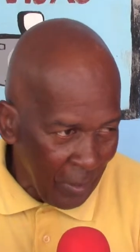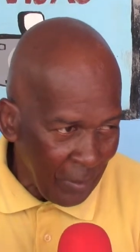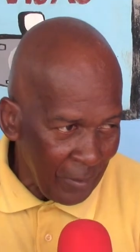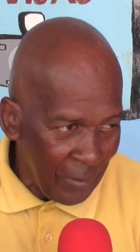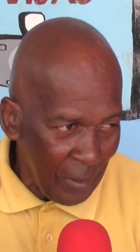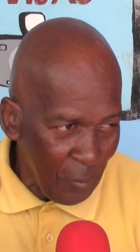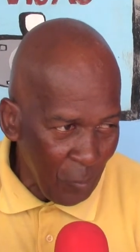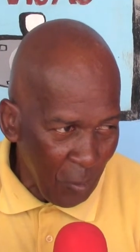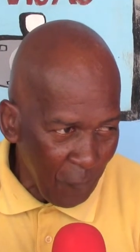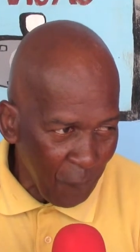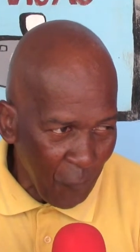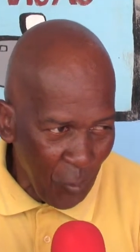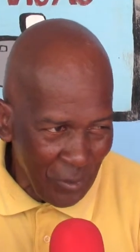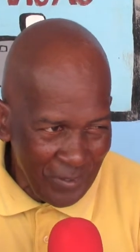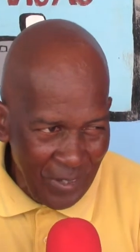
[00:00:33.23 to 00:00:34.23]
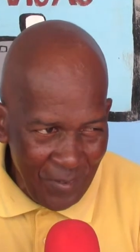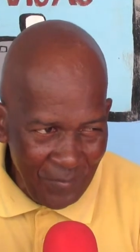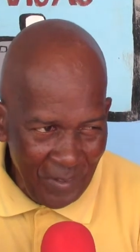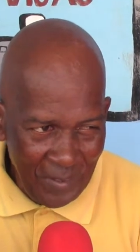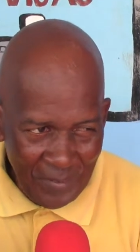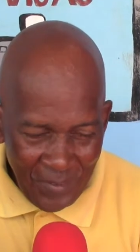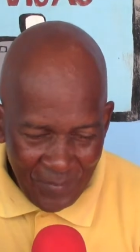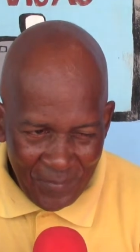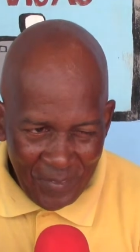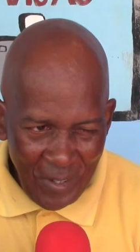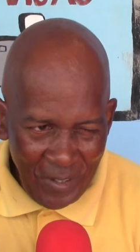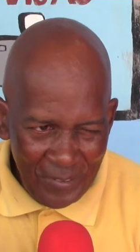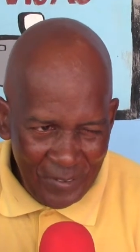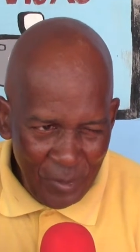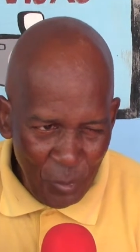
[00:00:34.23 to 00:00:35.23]
There were fourteen cyclists
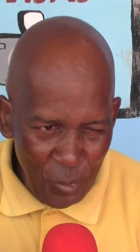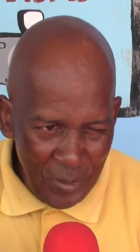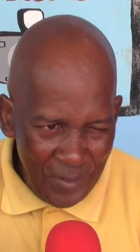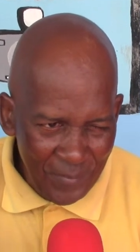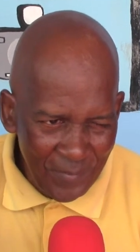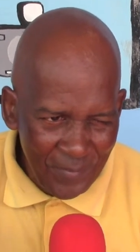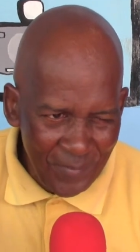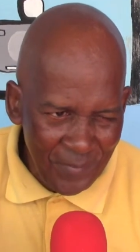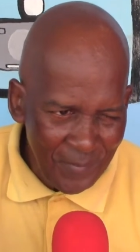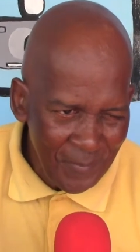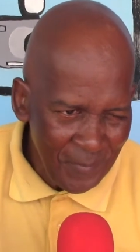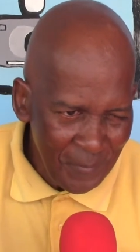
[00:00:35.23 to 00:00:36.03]
started the race,